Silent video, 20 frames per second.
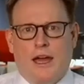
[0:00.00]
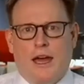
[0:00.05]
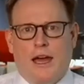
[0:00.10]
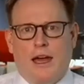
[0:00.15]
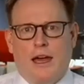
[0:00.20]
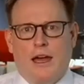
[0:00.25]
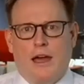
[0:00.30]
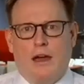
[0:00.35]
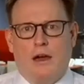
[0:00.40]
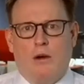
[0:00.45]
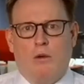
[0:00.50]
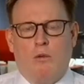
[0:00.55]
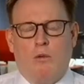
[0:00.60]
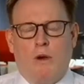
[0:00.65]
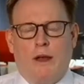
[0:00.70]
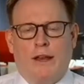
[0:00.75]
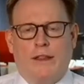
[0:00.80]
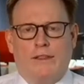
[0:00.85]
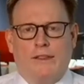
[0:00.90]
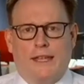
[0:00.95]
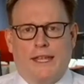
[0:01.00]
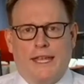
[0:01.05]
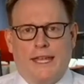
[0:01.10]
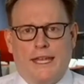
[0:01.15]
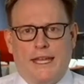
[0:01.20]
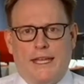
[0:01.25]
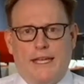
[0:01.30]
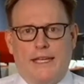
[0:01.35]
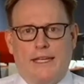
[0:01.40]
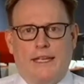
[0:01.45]
One of the
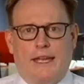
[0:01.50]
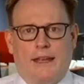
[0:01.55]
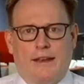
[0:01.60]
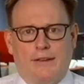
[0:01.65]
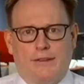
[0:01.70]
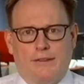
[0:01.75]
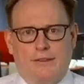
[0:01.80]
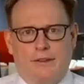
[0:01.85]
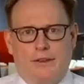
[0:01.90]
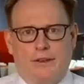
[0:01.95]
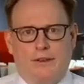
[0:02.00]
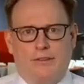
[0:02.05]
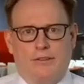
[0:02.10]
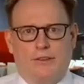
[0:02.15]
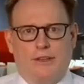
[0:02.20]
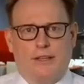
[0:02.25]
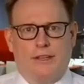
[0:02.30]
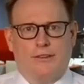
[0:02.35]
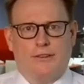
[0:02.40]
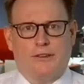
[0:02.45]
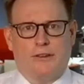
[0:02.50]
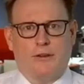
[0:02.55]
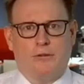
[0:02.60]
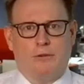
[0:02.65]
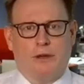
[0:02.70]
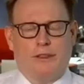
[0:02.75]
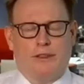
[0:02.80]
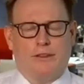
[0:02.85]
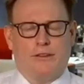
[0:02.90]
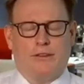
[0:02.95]
key uncertainties
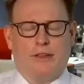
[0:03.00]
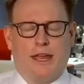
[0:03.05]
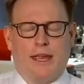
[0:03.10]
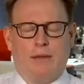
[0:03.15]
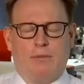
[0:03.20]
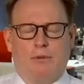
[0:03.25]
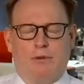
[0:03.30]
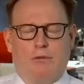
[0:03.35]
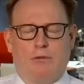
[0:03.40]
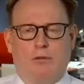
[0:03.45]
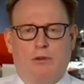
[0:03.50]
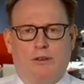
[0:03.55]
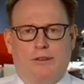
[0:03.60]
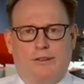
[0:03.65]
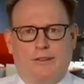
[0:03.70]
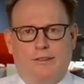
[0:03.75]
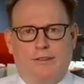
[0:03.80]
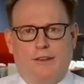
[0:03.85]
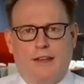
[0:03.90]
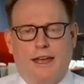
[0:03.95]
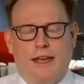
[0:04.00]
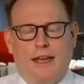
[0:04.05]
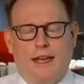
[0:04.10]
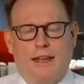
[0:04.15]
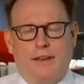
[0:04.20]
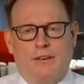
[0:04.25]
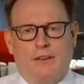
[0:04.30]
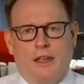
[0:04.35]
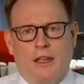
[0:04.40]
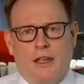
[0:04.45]
on whether taper would
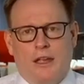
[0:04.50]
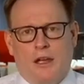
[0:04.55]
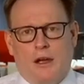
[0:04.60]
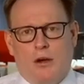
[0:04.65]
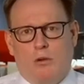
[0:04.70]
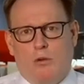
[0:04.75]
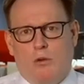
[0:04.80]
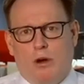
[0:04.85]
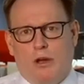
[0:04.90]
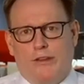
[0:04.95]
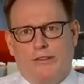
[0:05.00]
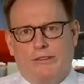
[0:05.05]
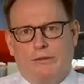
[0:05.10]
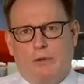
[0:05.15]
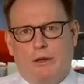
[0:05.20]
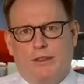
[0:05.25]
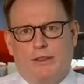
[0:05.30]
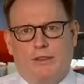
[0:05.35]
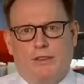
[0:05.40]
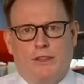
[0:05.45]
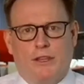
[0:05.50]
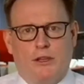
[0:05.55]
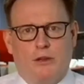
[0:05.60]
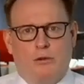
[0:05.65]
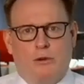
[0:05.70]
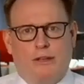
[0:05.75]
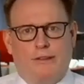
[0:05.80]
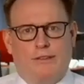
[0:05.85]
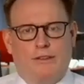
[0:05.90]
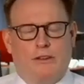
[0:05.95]
start was whether the
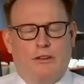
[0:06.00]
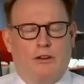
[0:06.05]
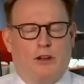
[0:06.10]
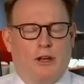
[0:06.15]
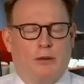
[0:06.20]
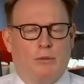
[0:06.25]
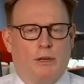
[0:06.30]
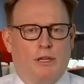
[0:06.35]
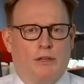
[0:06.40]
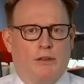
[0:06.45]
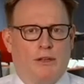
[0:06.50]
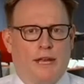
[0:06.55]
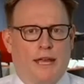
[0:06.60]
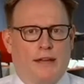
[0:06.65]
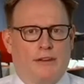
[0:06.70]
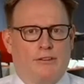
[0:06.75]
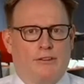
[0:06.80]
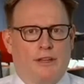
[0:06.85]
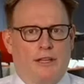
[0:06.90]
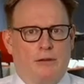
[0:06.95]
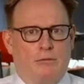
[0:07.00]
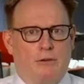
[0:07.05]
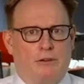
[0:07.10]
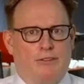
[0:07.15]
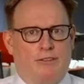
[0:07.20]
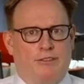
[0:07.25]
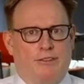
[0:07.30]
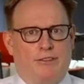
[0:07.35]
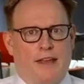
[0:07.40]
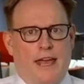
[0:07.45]
US economy could actually
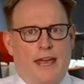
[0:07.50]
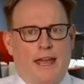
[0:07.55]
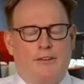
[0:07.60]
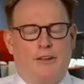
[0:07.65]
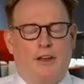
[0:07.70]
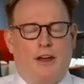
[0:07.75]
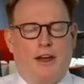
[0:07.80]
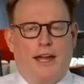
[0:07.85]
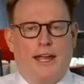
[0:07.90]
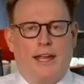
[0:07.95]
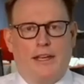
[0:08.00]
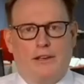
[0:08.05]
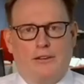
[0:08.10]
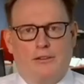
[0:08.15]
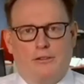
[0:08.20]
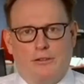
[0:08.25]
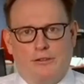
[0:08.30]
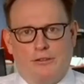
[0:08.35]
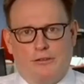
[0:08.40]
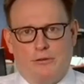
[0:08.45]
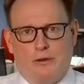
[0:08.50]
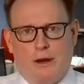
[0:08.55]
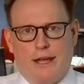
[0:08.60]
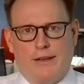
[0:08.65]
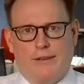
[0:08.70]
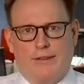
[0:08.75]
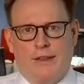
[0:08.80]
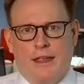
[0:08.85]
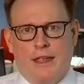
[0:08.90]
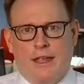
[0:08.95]
withstand higher interest
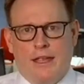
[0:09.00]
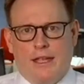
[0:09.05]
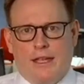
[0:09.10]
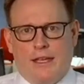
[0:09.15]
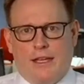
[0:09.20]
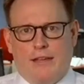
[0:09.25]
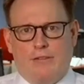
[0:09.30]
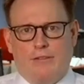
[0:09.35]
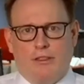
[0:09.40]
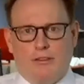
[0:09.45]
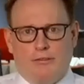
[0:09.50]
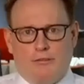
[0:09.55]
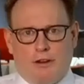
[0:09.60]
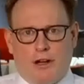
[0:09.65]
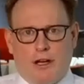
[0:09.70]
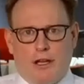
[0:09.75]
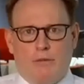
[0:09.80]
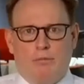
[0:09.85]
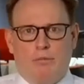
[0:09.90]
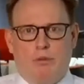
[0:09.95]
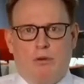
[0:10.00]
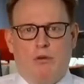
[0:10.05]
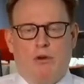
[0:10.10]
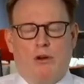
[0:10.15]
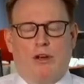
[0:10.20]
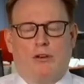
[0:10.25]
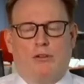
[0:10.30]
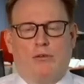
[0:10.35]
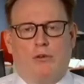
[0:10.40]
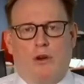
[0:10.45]
rates, given the very
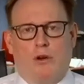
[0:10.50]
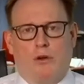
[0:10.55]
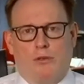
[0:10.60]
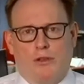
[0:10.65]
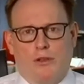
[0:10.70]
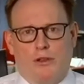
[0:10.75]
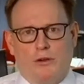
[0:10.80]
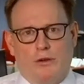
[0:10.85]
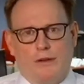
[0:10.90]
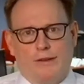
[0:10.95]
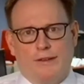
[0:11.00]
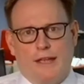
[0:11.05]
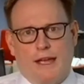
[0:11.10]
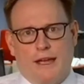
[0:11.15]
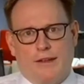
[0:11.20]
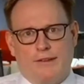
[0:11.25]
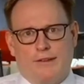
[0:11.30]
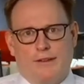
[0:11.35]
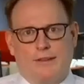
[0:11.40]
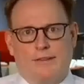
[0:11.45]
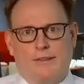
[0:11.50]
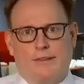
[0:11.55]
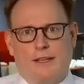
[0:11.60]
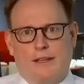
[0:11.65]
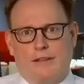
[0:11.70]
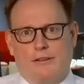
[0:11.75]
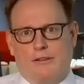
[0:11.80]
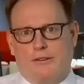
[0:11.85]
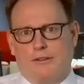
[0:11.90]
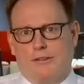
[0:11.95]
important role the US housing
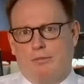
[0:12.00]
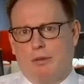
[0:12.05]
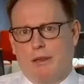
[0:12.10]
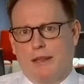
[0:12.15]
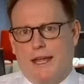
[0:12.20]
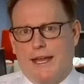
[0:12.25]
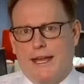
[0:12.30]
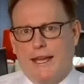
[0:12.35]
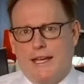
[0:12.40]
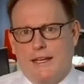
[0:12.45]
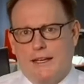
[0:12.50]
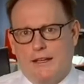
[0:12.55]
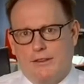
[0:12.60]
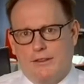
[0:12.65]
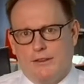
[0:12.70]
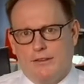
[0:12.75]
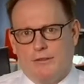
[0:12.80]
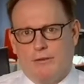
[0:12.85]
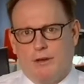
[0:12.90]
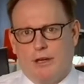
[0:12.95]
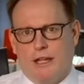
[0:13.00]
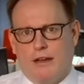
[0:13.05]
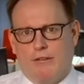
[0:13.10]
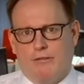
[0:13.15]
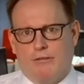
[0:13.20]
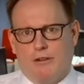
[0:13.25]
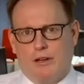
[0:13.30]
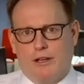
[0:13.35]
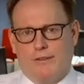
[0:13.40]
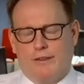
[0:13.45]
sector is playing in this
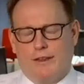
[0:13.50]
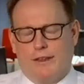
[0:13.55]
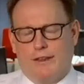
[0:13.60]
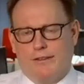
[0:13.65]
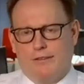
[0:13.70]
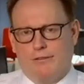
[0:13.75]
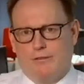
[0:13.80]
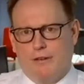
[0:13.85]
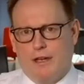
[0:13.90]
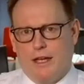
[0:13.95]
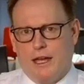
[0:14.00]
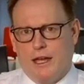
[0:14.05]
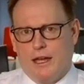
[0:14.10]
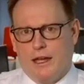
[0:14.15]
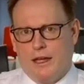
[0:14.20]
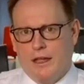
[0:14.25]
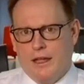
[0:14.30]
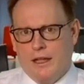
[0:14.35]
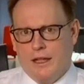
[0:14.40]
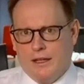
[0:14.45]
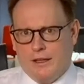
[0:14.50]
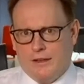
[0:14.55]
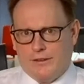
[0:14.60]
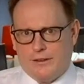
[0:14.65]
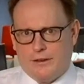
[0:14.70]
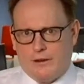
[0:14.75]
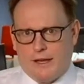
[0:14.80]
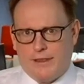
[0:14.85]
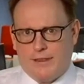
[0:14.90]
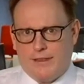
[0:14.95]
recovery thus far.
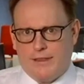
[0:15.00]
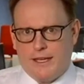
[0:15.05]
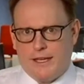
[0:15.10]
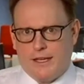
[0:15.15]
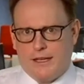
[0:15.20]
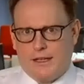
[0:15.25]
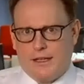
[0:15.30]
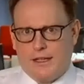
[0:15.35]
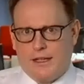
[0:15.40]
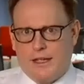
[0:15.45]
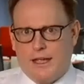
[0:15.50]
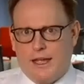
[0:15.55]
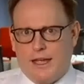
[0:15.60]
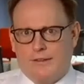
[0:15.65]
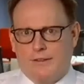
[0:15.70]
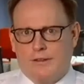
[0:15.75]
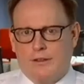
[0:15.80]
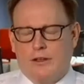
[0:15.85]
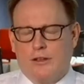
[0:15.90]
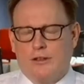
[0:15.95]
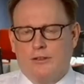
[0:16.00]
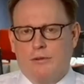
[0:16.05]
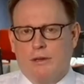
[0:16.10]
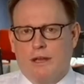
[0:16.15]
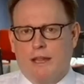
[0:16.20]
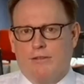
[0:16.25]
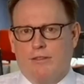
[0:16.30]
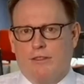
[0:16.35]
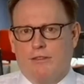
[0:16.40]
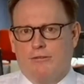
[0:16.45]
So I think as long as
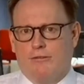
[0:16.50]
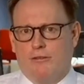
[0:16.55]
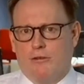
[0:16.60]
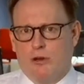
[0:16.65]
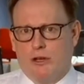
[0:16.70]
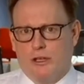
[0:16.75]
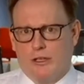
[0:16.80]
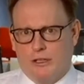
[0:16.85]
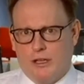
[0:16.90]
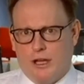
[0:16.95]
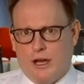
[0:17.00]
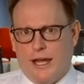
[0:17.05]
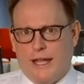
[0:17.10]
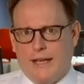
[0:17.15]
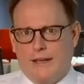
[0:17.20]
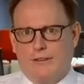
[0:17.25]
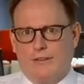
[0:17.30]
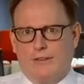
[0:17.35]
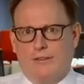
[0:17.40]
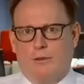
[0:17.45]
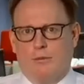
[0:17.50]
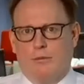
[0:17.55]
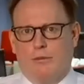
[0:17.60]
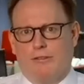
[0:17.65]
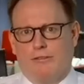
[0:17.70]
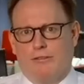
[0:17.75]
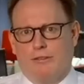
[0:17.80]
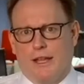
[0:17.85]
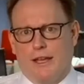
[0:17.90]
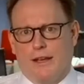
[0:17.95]
we have the forward guidance from
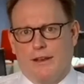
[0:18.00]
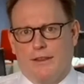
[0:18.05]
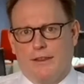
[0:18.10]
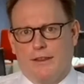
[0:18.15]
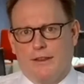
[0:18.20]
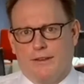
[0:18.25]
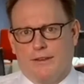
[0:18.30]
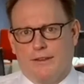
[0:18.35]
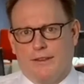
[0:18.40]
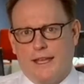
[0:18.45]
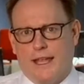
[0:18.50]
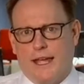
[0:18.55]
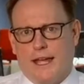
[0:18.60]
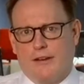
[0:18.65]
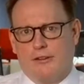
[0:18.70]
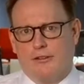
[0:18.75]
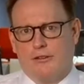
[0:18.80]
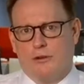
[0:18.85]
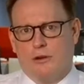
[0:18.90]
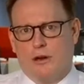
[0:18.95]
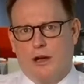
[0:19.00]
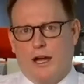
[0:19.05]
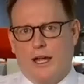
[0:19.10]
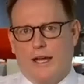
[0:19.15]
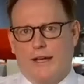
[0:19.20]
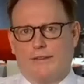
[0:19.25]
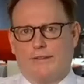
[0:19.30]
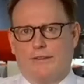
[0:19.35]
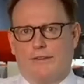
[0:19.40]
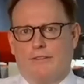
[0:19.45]
the Fed that the actual
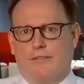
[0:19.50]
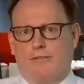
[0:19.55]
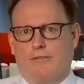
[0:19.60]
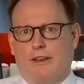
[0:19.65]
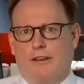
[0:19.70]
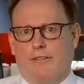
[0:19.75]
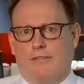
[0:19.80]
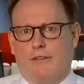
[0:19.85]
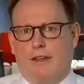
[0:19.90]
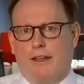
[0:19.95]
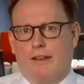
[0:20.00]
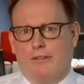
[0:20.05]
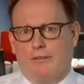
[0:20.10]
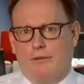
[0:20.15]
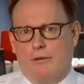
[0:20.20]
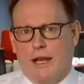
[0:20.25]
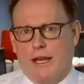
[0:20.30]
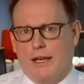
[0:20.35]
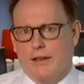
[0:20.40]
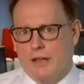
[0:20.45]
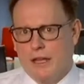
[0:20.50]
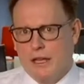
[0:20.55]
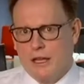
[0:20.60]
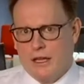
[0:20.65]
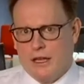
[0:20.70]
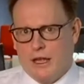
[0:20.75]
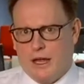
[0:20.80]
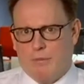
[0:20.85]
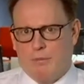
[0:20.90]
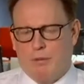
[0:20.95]
hikes in the Fed funds rate
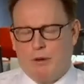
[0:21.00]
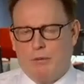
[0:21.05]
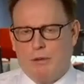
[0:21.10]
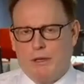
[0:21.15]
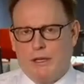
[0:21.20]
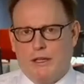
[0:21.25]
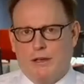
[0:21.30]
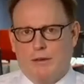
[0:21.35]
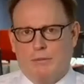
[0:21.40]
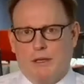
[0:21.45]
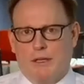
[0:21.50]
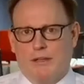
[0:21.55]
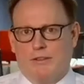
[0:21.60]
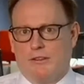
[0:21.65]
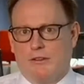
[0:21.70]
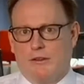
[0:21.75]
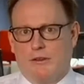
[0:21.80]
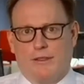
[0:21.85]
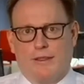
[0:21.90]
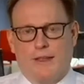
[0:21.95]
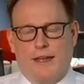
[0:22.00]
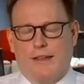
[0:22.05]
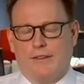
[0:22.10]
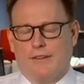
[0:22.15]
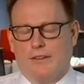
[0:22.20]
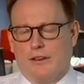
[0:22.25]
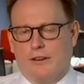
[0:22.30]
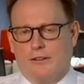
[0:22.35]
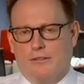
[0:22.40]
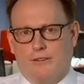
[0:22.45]
are probably going to be a
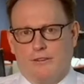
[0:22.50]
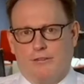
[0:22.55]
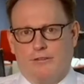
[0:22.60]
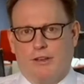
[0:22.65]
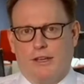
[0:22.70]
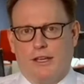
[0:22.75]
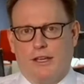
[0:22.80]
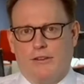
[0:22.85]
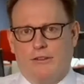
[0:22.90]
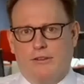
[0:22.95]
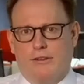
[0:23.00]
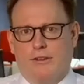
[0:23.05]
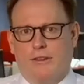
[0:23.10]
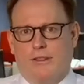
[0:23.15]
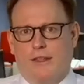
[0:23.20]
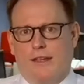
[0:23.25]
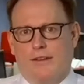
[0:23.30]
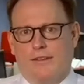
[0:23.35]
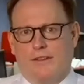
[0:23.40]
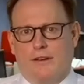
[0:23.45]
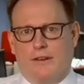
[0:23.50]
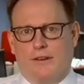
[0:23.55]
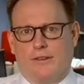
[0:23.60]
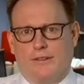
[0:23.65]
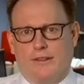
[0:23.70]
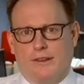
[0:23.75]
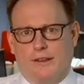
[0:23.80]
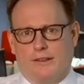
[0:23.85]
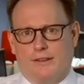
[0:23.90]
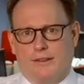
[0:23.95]

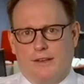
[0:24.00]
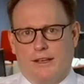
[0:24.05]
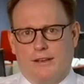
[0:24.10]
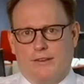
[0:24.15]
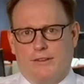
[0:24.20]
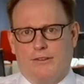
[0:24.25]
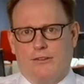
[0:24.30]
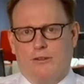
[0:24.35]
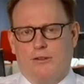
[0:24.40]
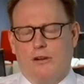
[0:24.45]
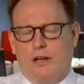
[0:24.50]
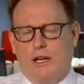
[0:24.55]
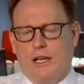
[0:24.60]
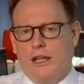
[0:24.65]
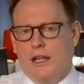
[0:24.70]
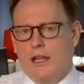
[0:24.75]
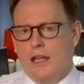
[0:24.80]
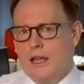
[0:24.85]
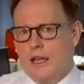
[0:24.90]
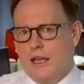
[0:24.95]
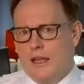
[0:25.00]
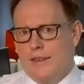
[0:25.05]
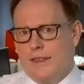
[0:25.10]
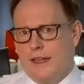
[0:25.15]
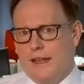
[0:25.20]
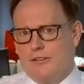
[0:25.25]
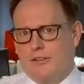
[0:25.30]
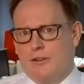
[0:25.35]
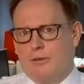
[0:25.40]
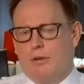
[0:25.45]
2015-2016 story,
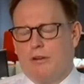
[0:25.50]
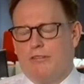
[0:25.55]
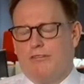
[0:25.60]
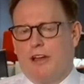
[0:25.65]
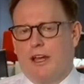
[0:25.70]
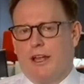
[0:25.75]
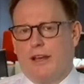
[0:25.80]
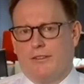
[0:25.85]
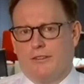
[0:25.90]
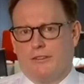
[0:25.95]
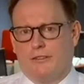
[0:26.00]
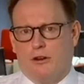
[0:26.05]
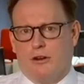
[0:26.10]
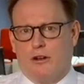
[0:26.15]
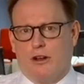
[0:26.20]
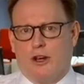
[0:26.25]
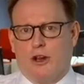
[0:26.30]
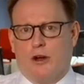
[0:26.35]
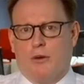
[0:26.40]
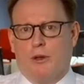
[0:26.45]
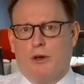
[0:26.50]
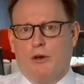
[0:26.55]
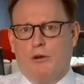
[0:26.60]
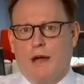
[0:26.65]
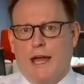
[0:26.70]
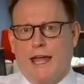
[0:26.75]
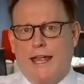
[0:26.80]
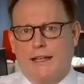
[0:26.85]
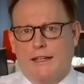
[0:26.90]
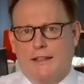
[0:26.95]
that should provide a strong
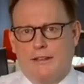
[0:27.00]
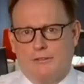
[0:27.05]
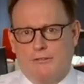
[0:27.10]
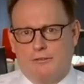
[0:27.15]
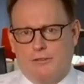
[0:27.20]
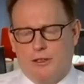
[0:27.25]
nominal anchor